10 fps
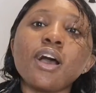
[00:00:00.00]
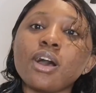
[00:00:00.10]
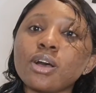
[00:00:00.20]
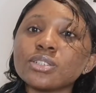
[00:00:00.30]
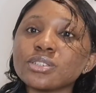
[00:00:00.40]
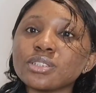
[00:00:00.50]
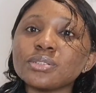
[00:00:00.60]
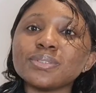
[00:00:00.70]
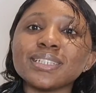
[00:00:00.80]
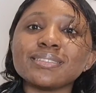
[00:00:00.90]
Also,
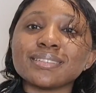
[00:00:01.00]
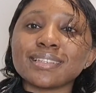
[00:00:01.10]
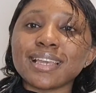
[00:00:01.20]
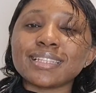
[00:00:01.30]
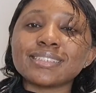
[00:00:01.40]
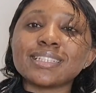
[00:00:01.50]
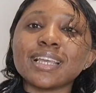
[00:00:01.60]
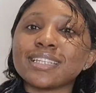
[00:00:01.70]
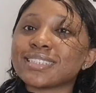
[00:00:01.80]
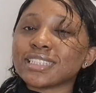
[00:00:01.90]
you will need to get
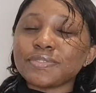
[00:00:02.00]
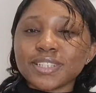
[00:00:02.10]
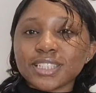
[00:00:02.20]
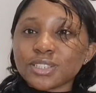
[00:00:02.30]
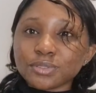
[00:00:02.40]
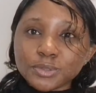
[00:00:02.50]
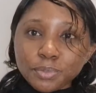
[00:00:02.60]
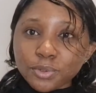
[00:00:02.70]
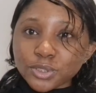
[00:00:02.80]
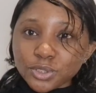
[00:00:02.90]
a certificate of
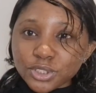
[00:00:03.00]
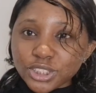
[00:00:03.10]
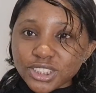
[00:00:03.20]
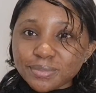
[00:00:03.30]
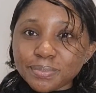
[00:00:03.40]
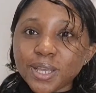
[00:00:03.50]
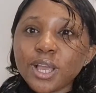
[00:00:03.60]
sponsorship